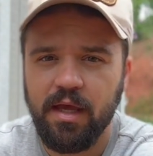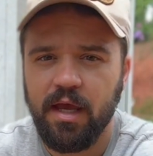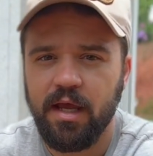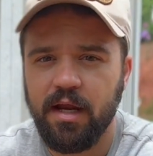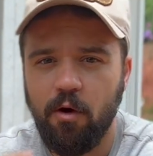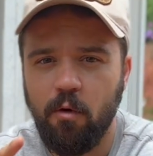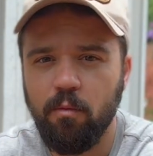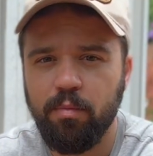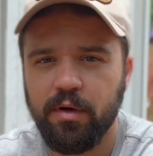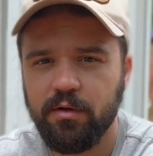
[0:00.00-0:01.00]
And I
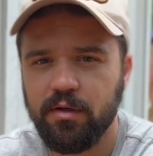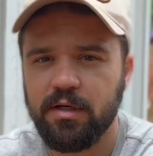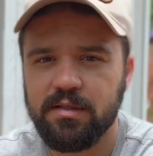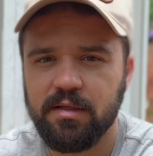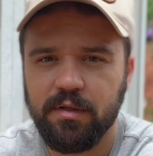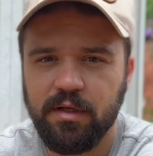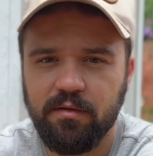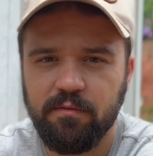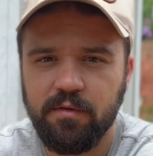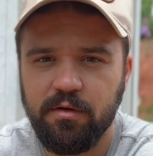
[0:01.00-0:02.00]
hope you learned something in
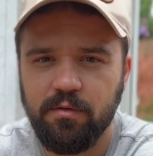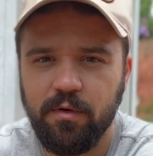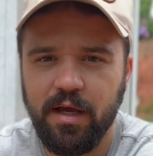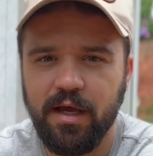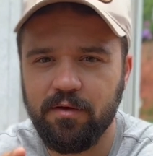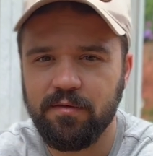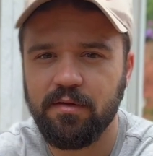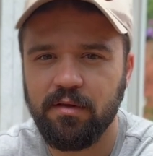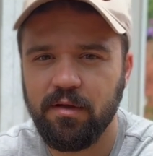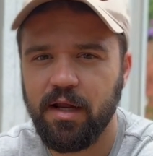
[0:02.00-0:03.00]
this video, and I'll see
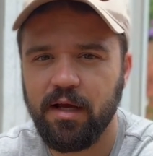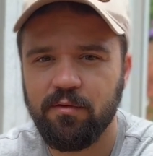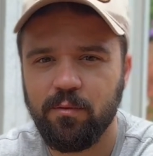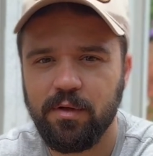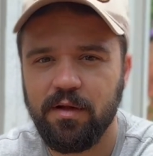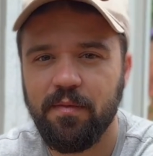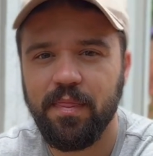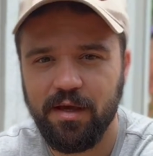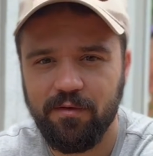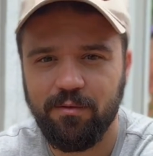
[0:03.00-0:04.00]
you in the next one.
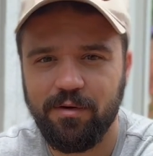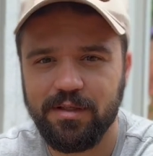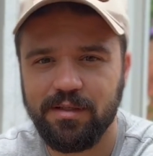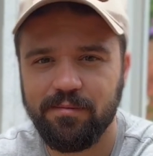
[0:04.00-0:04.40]
Thank you for watching.